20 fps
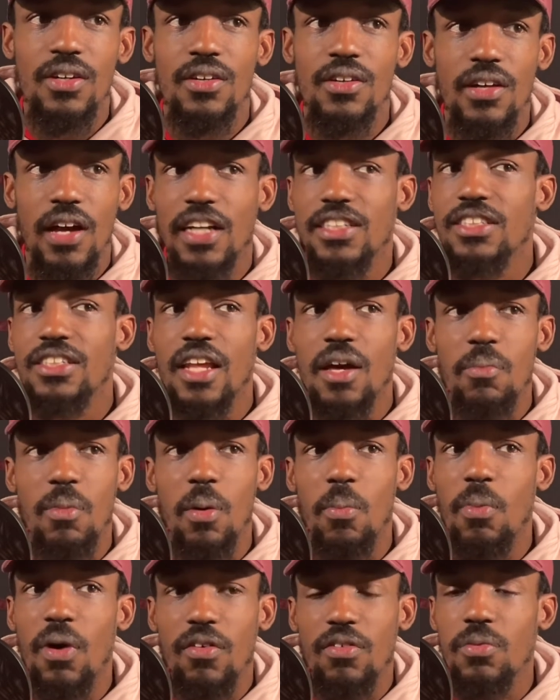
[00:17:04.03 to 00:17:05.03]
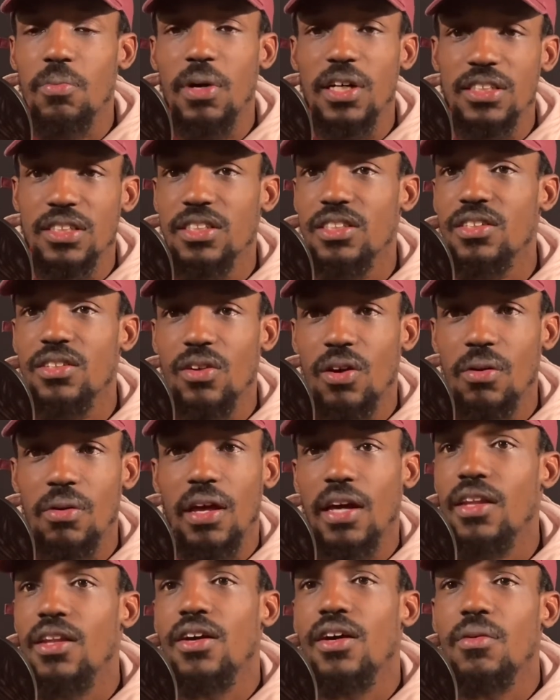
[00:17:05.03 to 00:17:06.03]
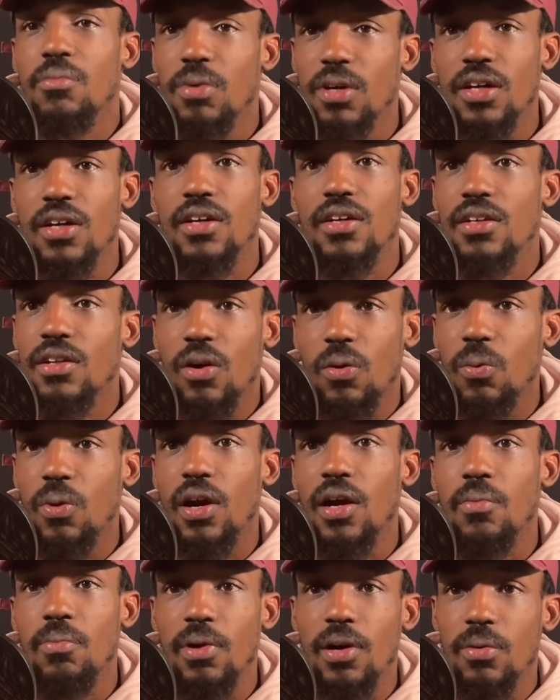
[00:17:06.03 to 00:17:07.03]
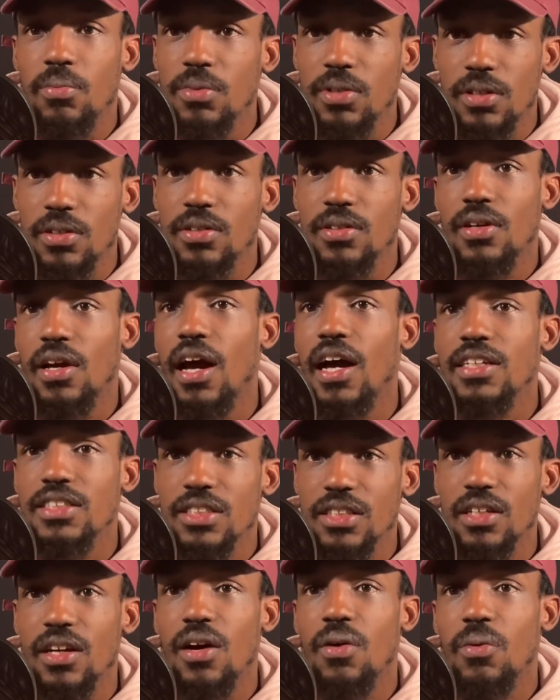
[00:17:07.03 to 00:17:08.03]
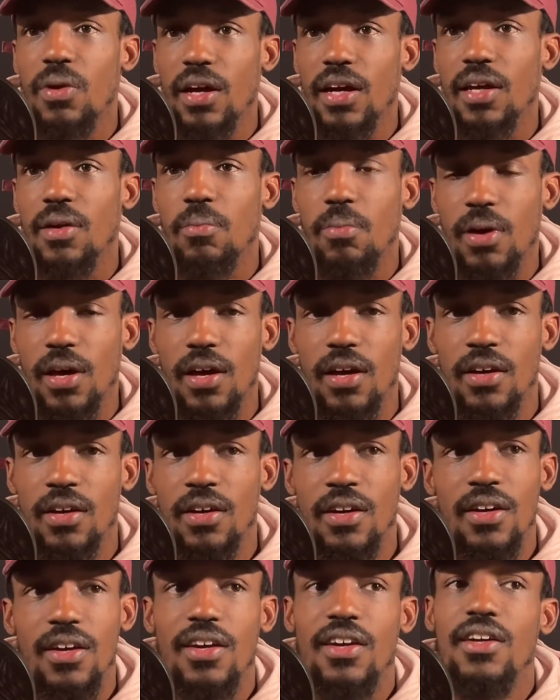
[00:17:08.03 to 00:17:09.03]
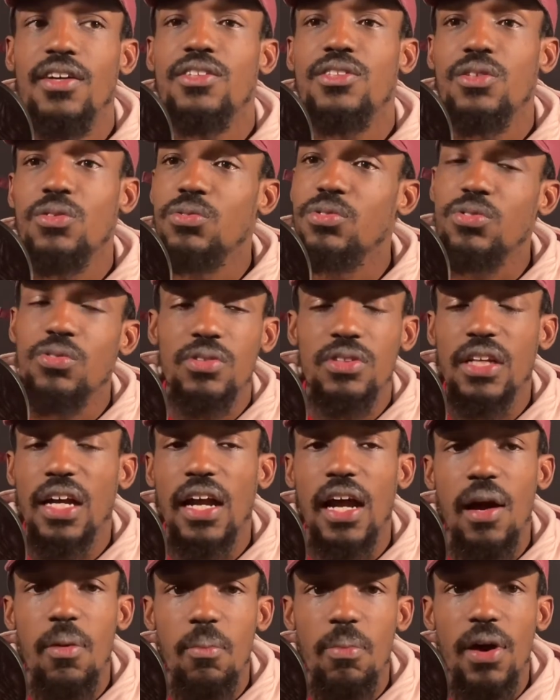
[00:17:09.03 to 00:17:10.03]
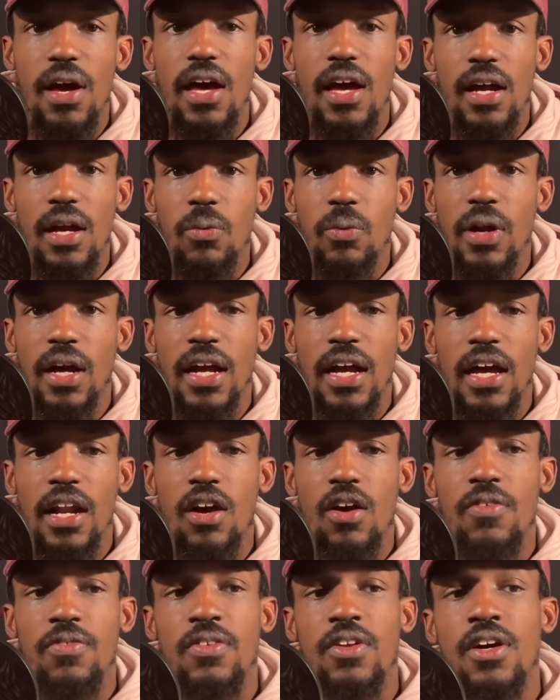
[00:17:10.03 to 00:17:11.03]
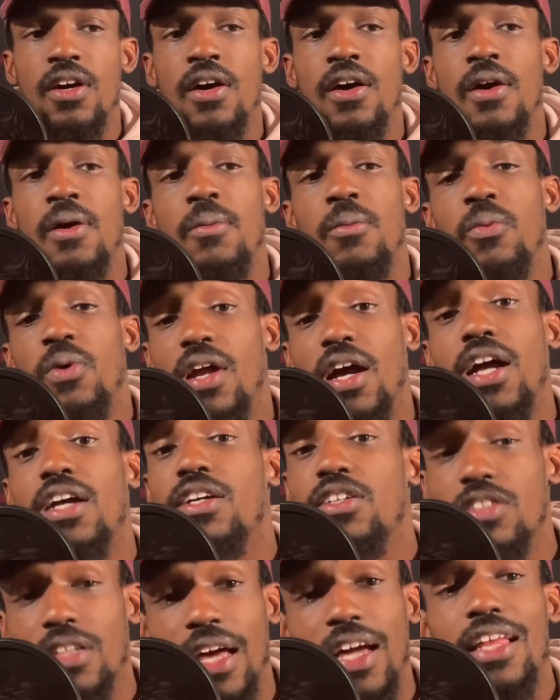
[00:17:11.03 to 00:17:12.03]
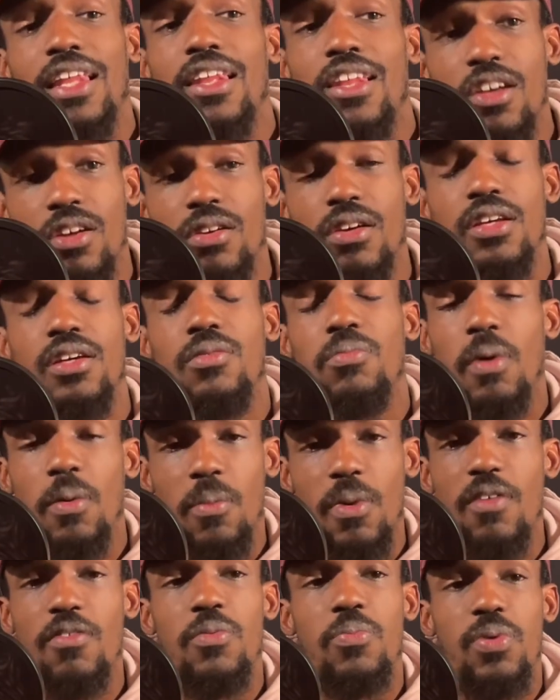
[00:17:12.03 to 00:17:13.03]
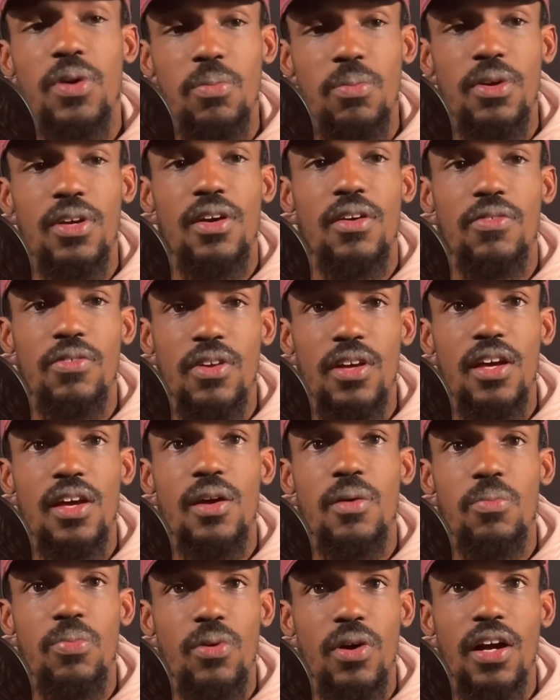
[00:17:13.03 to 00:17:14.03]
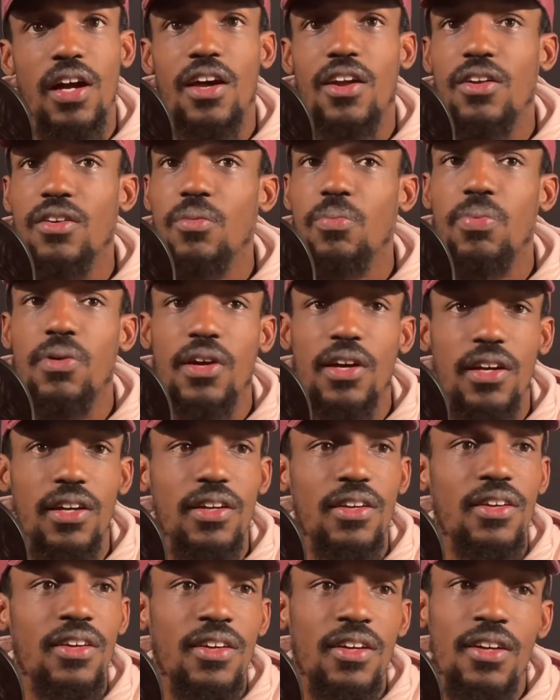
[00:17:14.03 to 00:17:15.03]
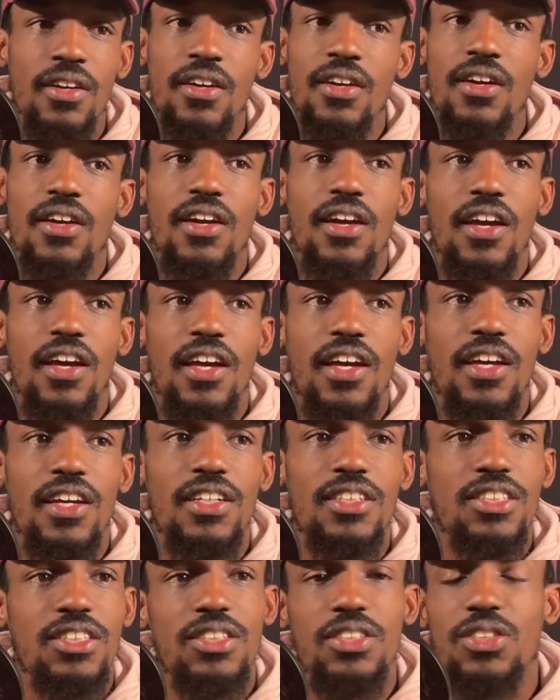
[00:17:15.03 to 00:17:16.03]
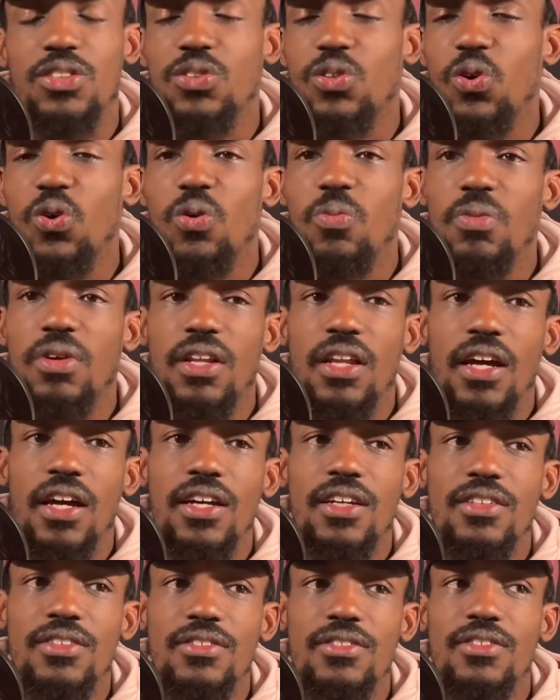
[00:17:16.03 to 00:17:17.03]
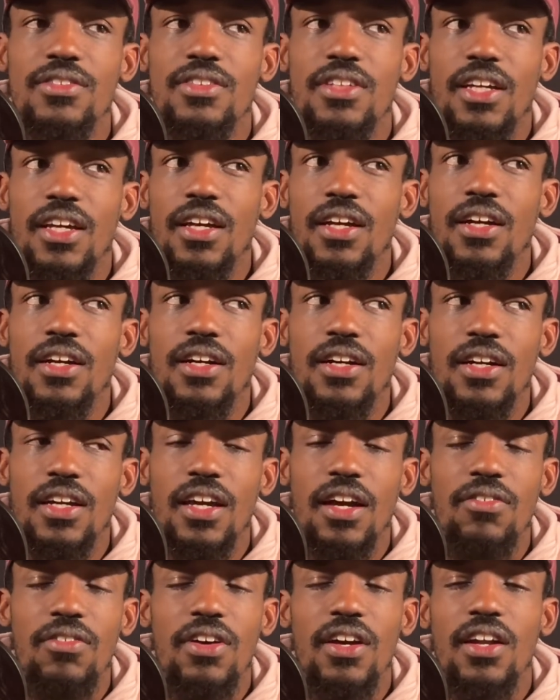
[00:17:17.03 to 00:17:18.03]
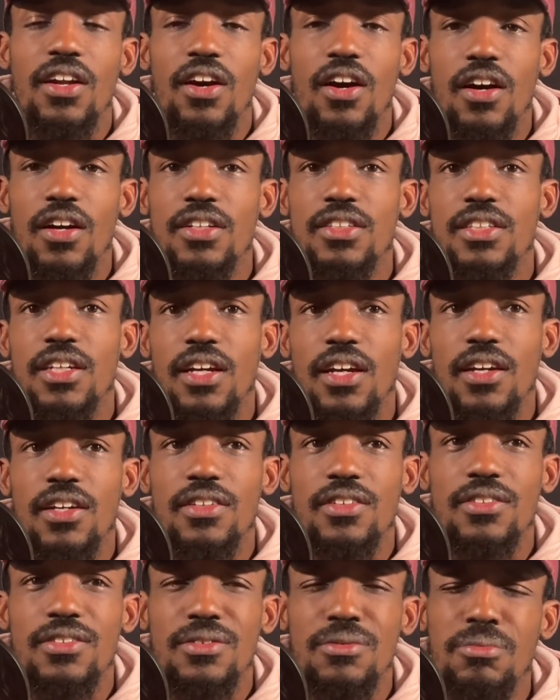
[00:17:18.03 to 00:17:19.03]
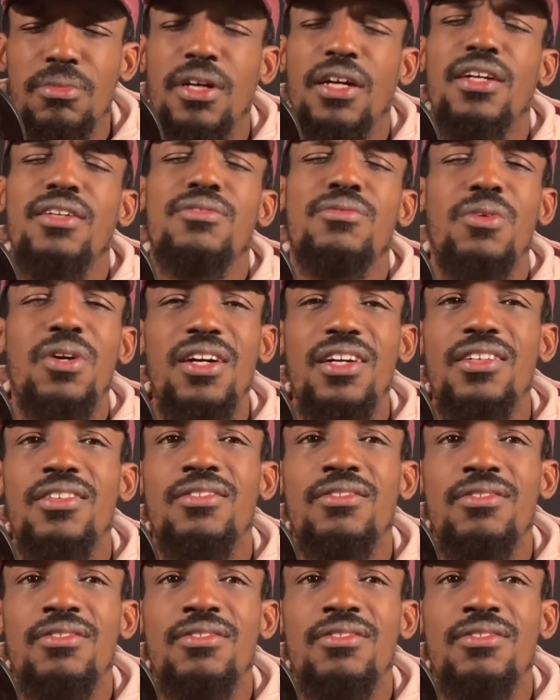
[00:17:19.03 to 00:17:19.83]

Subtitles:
I just let my mother and my sister know, like, look, I'm good. Don't worry about me. I'll see y'all when I get back. So as soon as I got back, when I got off the, literally, my mother picked me up from the airport. I got off the plane, and she just told me, like, yeah, Kevin had a heart attack. I'm like, what?